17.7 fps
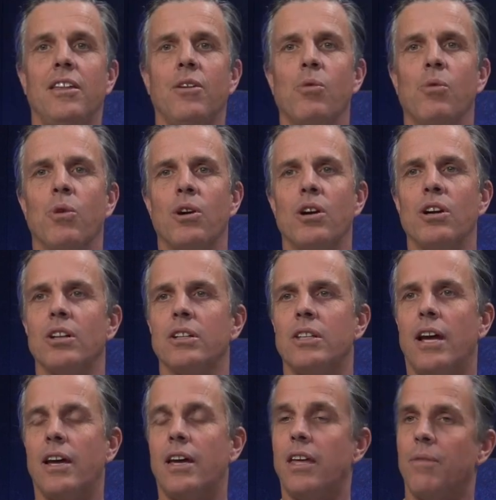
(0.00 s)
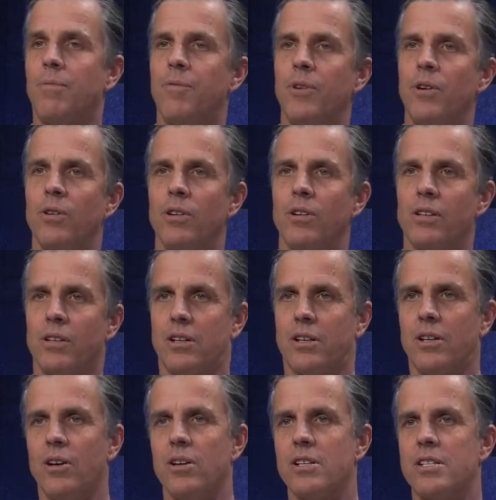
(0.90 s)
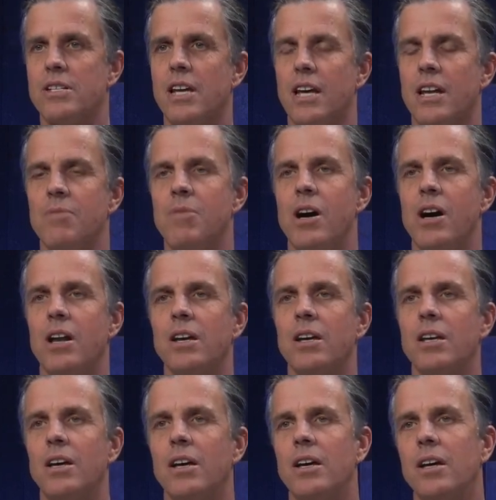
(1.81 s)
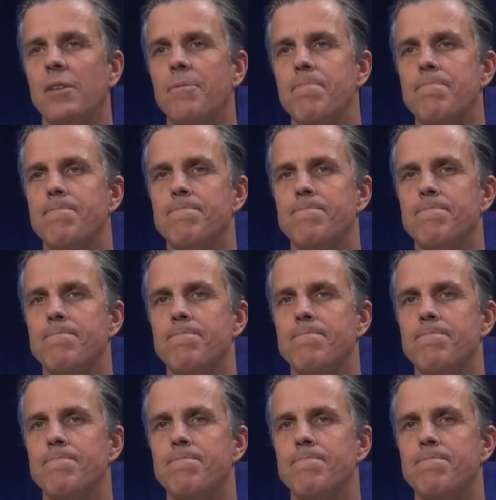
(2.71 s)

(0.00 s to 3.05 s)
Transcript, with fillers: the world, like if you go to Santa Monica,